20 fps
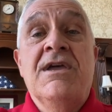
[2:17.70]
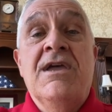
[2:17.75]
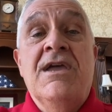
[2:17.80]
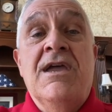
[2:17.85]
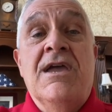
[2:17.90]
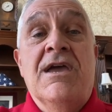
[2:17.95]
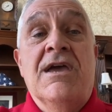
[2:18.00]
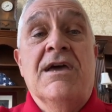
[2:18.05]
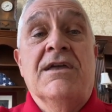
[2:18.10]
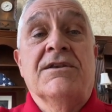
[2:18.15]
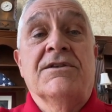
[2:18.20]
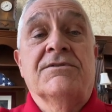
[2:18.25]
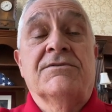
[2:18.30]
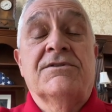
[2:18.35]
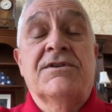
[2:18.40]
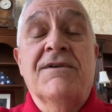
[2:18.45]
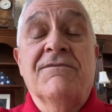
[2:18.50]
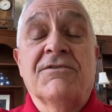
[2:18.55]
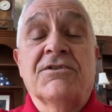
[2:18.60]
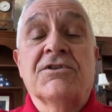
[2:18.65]
and
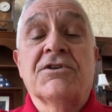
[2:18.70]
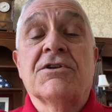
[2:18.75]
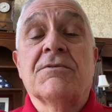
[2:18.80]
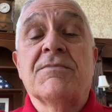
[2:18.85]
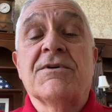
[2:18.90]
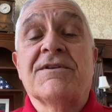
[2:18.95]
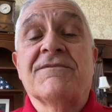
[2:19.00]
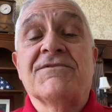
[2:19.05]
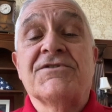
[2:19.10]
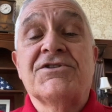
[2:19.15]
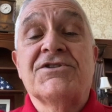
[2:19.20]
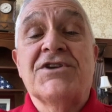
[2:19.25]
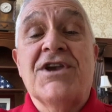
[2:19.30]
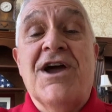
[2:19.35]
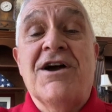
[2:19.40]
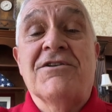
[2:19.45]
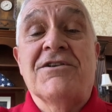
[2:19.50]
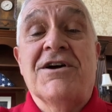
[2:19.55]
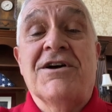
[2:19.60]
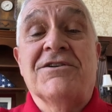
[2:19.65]
give a little bit of a
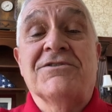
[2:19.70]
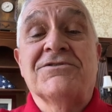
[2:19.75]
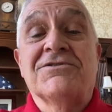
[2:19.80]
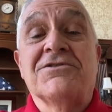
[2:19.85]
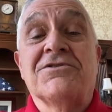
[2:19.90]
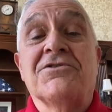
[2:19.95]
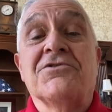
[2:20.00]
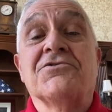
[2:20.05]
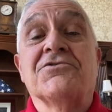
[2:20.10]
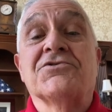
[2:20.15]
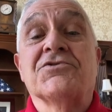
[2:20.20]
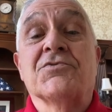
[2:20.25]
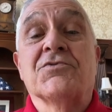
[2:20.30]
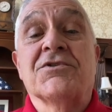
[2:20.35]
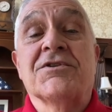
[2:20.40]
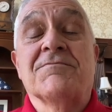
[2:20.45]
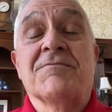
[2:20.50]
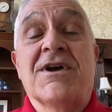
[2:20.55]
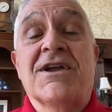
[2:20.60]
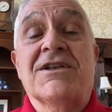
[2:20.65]
shout out to those who are in
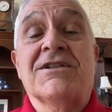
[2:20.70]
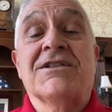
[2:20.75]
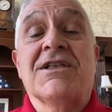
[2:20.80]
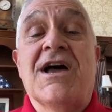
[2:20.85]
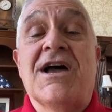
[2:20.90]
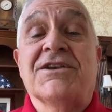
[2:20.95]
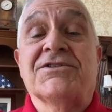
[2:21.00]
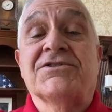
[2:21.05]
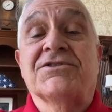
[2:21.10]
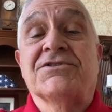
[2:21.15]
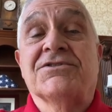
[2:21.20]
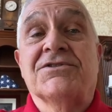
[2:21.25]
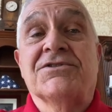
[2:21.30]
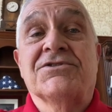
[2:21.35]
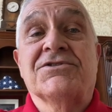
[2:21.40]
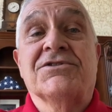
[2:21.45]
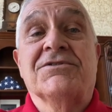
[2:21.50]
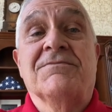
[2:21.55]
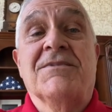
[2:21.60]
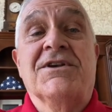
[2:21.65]
my classes this
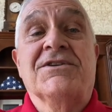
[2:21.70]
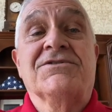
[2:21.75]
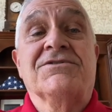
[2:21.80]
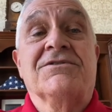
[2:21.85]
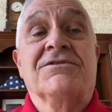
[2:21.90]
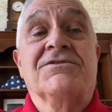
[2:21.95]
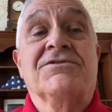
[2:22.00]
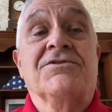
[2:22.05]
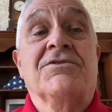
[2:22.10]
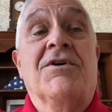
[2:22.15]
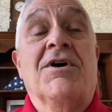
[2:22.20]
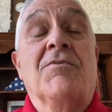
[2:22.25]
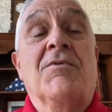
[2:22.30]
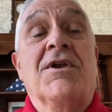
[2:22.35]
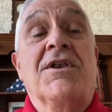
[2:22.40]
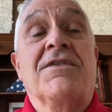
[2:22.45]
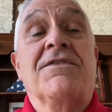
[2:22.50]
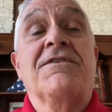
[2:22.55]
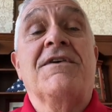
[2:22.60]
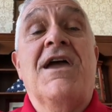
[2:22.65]
semester. So I want to
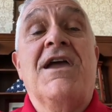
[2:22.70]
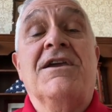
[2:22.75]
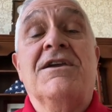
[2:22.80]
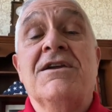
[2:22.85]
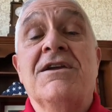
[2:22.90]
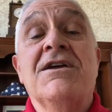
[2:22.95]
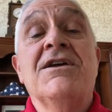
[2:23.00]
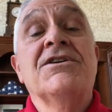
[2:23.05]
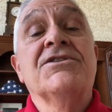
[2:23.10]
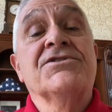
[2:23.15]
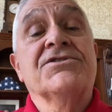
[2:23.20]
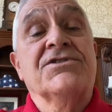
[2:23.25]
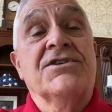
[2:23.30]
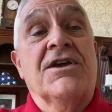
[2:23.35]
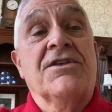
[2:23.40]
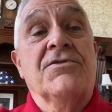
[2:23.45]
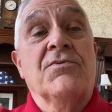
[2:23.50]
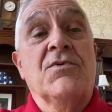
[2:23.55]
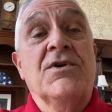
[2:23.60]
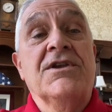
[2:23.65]
thank
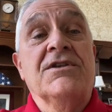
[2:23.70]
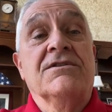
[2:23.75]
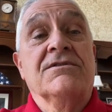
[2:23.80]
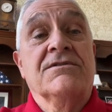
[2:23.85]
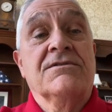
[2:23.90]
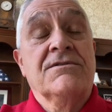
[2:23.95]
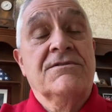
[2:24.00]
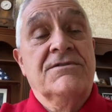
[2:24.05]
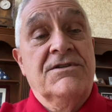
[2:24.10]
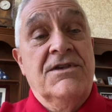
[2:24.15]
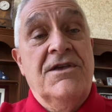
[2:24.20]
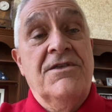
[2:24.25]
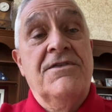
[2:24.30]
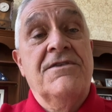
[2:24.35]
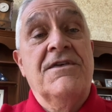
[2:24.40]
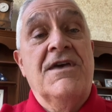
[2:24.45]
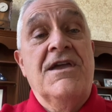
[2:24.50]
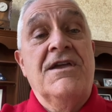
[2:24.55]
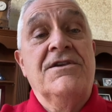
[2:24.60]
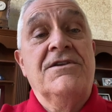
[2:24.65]
Seth Whedon. Seth,
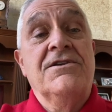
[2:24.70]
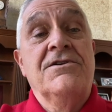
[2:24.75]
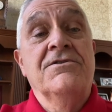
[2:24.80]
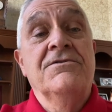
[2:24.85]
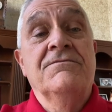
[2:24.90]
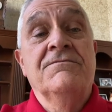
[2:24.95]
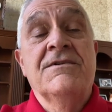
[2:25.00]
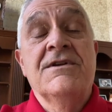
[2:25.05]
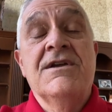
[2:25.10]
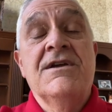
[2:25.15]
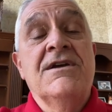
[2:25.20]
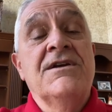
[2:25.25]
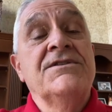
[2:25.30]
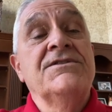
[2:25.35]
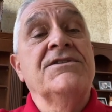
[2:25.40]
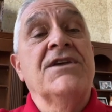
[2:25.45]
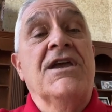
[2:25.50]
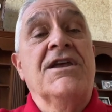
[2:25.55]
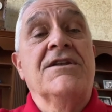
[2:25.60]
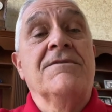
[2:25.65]
thank you.
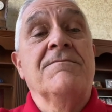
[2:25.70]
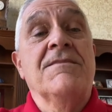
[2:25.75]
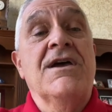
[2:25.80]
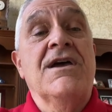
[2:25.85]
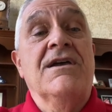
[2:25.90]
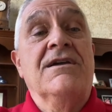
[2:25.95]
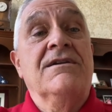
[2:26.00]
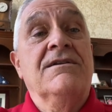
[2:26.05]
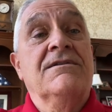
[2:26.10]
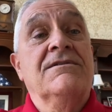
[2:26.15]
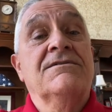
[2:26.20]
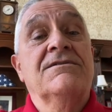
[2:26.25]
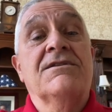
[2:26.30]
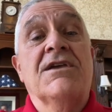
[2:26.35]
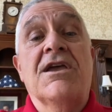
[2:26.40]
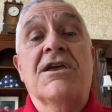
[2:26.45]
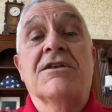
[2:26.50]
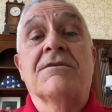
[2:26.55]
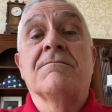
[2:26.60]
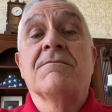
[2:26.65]
Tatum May.
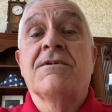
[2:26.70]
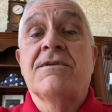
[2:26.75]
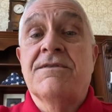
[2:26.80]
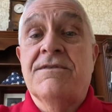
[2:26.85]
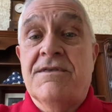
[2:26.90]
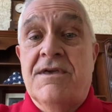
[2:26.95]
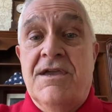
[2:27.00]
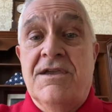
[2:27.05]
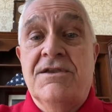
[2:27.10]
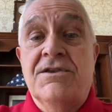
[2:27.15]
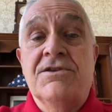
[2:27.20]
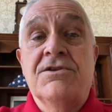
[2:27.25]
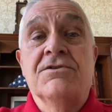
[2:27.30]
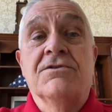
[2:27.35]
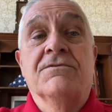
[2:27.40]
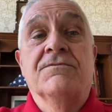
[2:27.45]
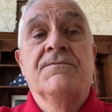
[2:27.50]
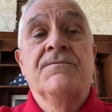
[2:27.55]
Tatum, thank you.